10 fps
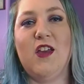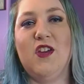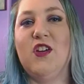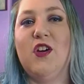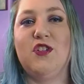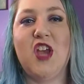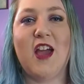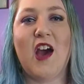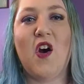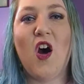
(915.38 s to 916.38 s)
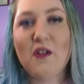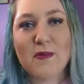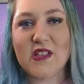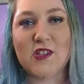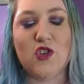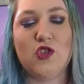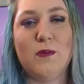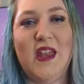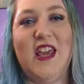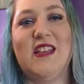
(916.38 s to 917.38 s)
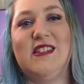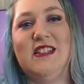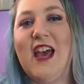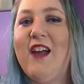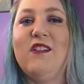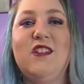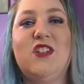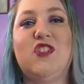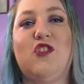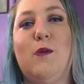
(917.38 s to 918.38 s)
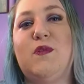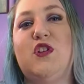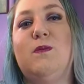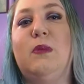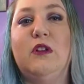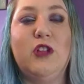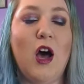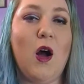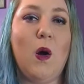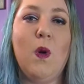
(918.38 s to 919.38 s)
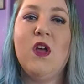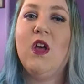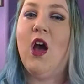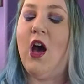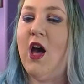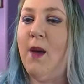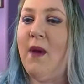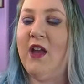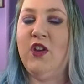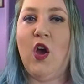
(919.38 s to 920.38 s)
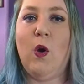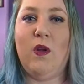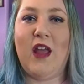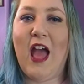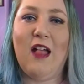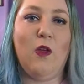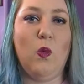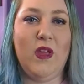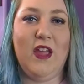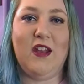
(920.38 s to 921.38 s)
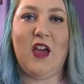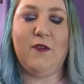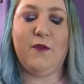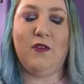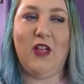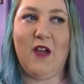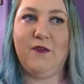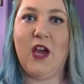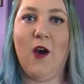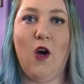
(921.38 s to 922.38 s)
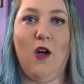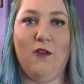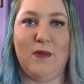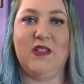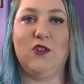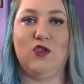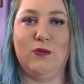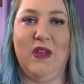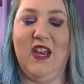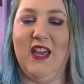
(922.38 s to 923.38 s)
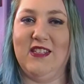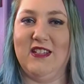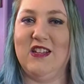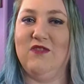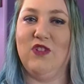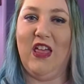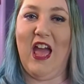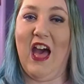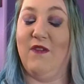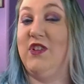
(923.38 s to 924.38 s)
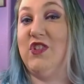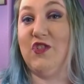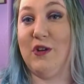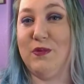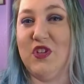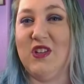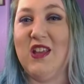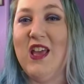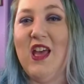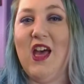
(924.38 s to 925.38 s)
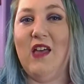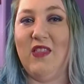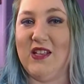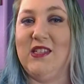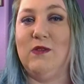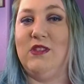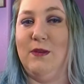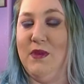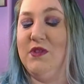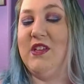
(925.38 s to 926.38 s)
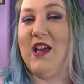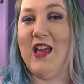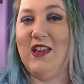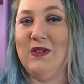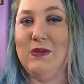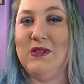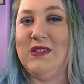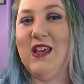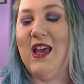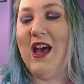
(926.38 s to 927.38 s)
You can go check out all of my social medias down in the description below. I know in Halloween I left out all of my social medias and didn't really have a description unless it was the music I used,